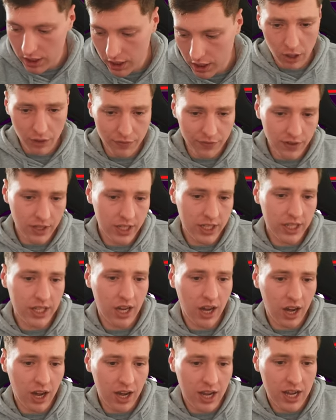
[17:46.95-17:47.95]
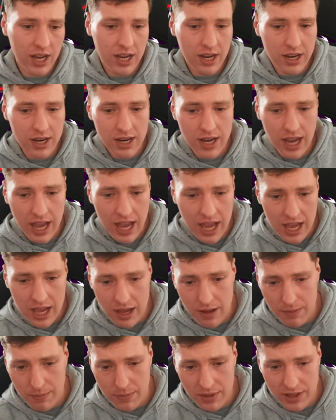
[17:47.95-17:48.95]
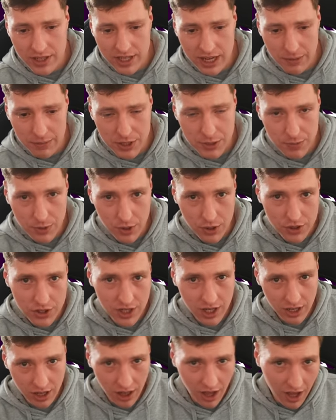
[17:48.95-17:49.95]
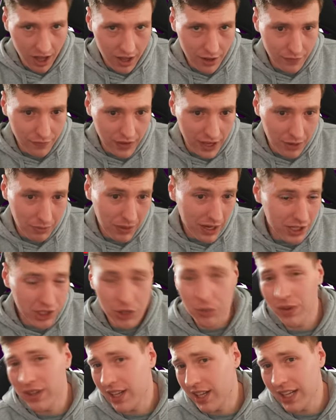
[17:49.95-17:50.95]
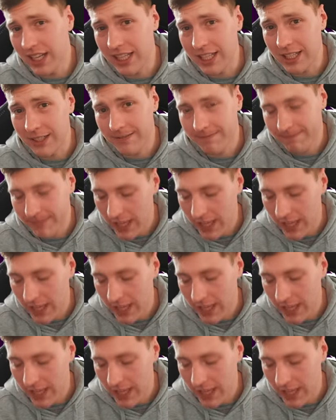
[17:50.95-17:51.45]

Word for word: But hopefully I am the dumbest person alive and we actually win the league.